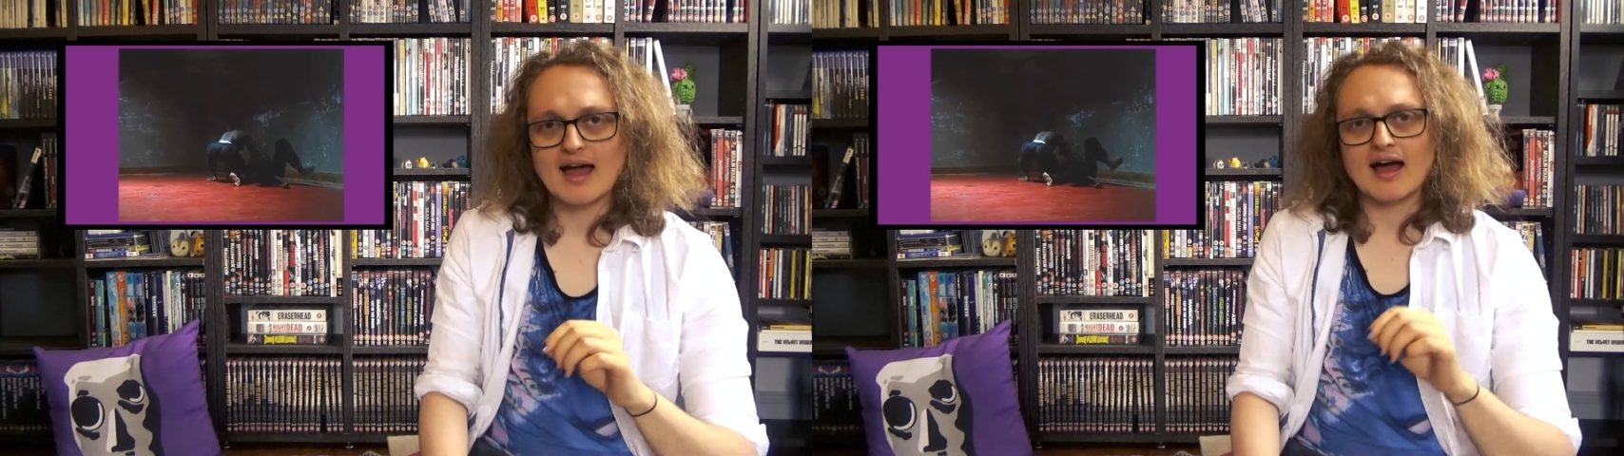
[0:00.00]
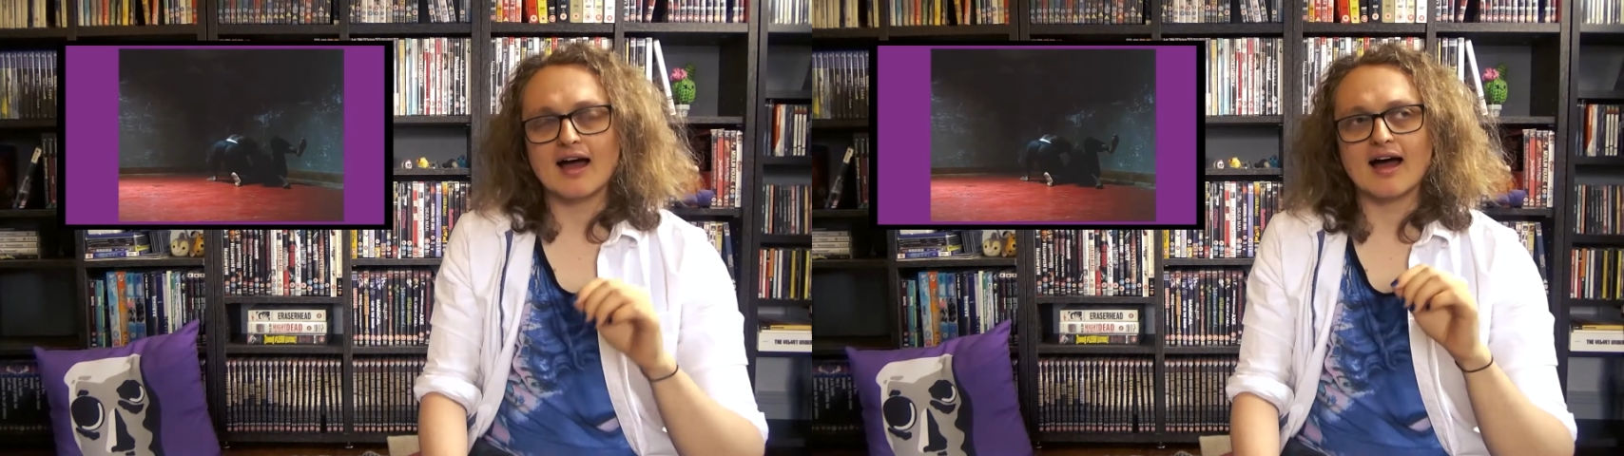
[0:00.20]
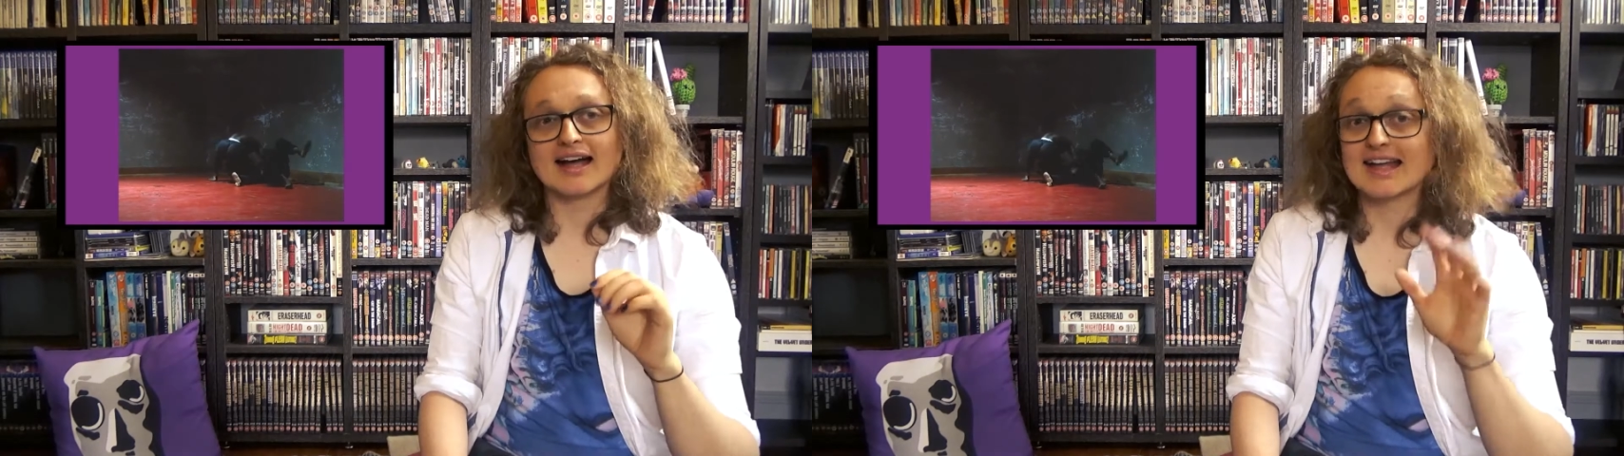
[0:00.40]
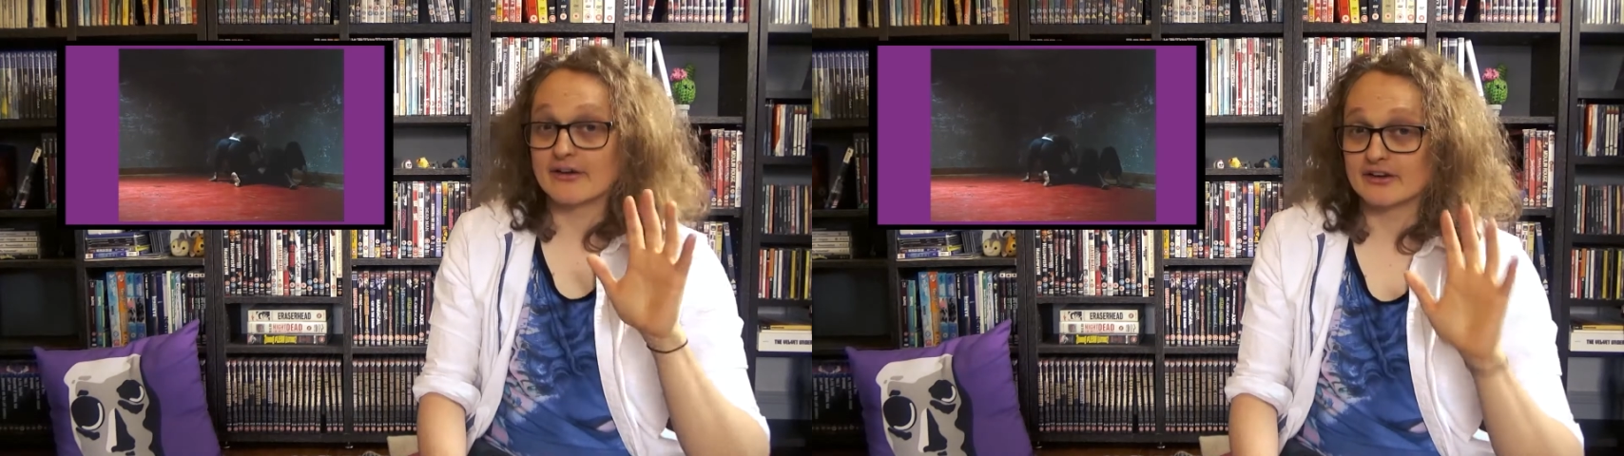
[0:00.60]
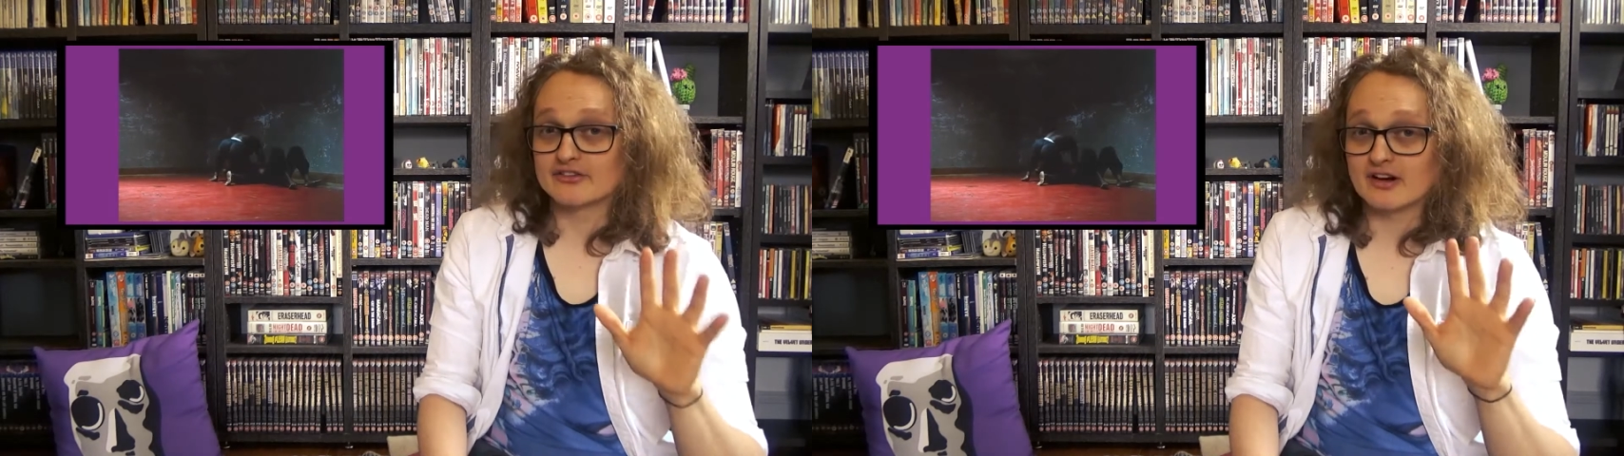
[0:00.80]
I
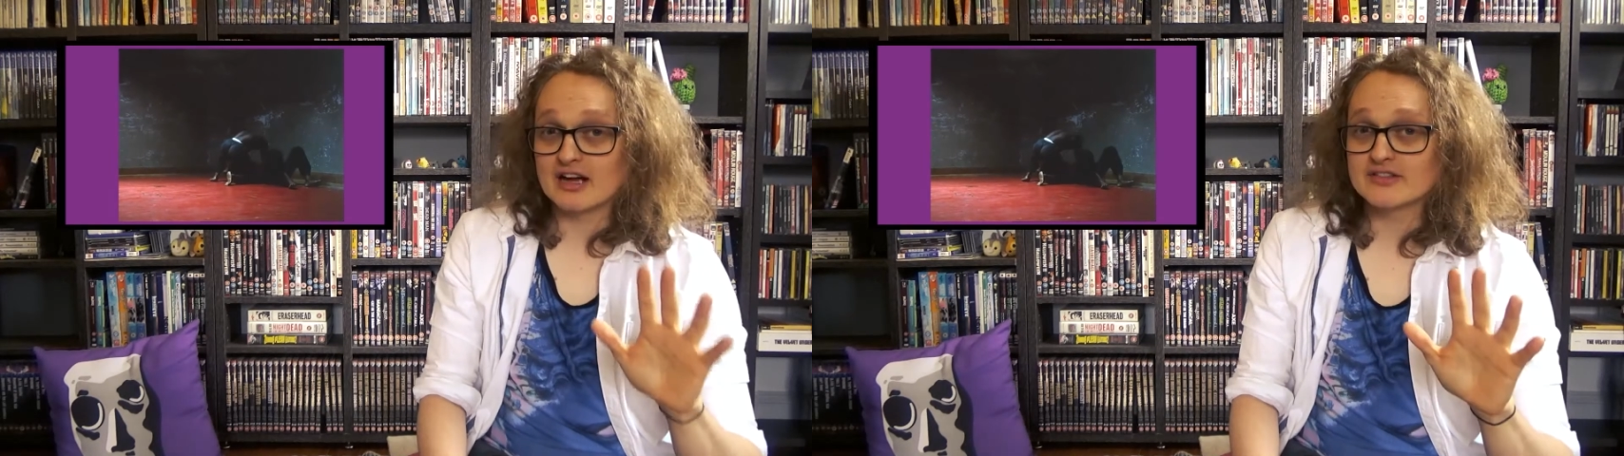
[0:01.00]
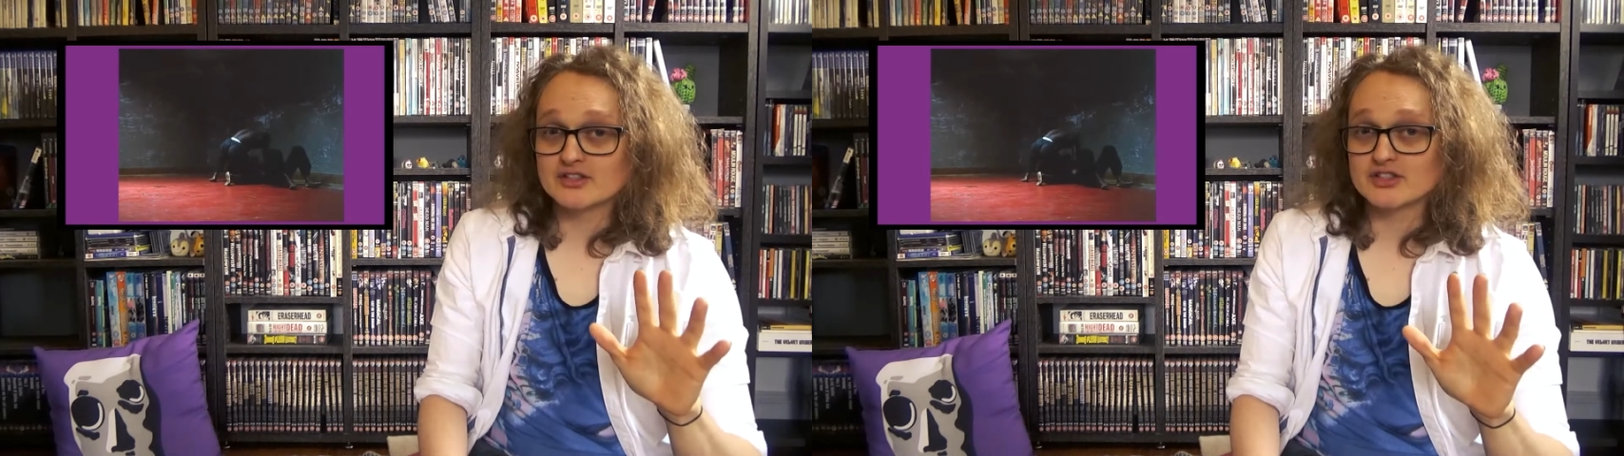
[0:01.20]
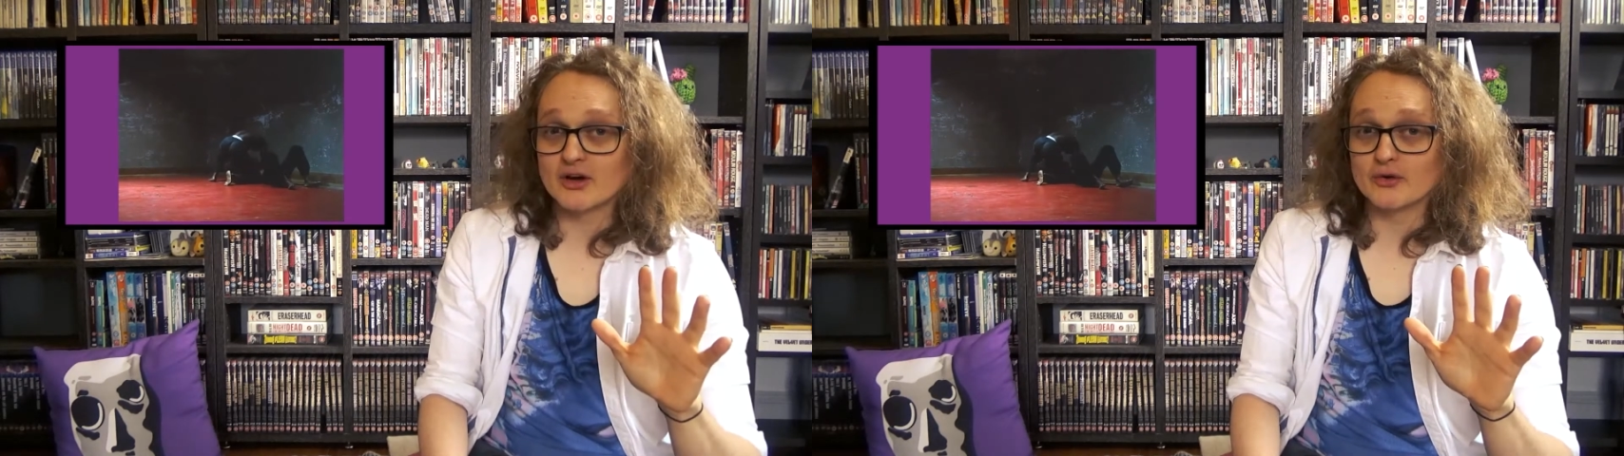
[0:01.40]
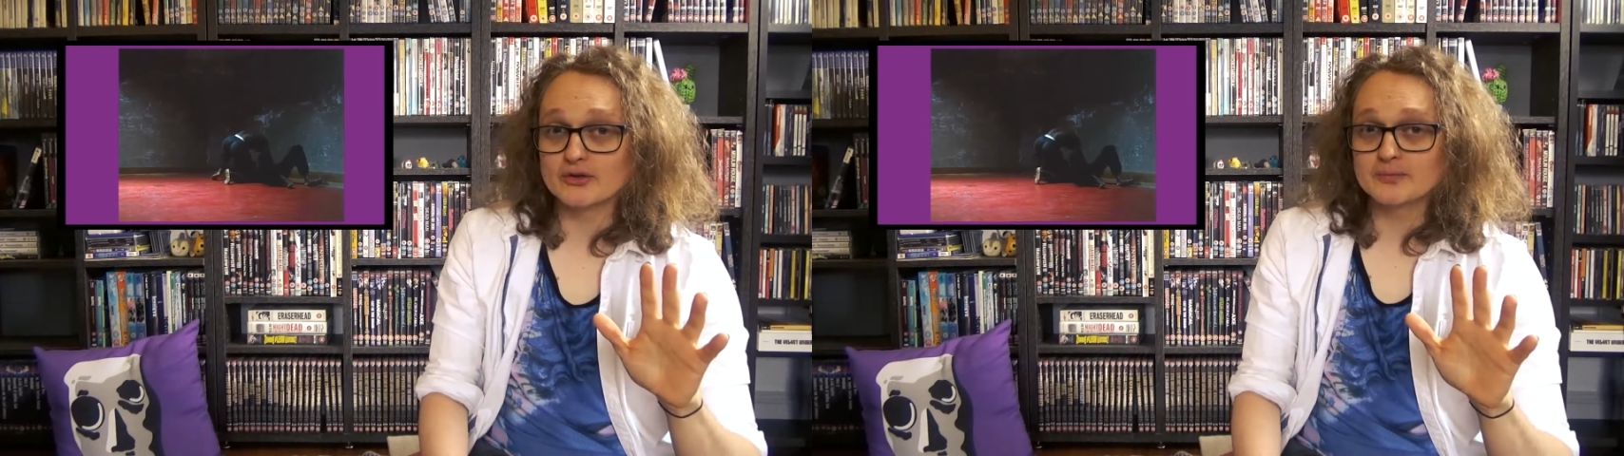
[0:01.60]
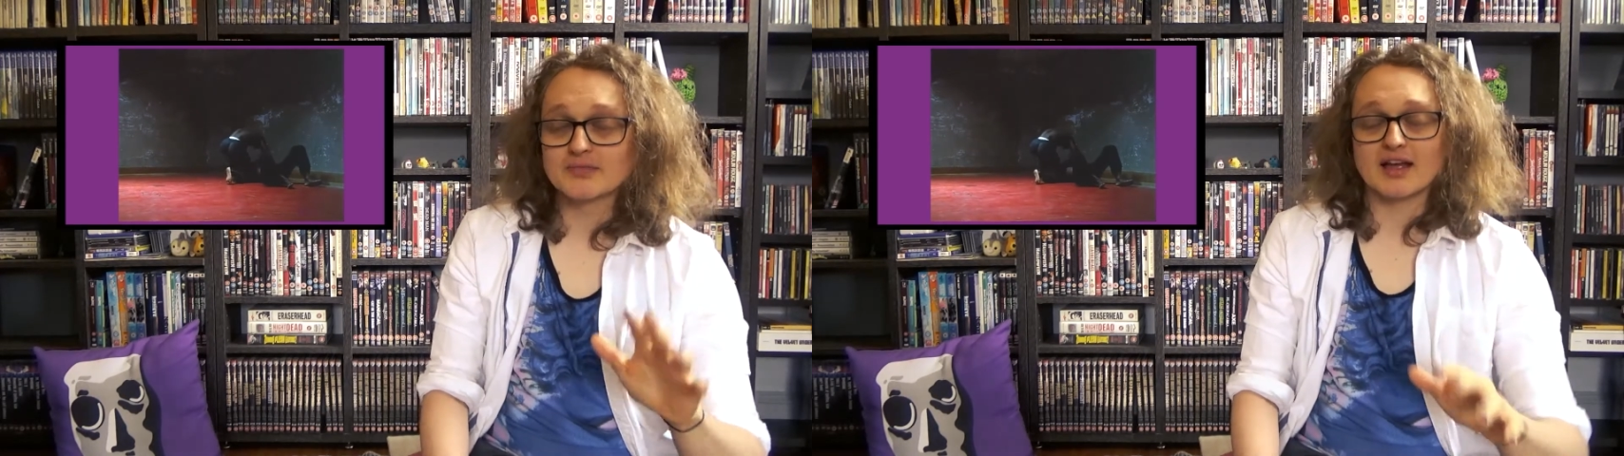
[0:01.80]
counted five in total,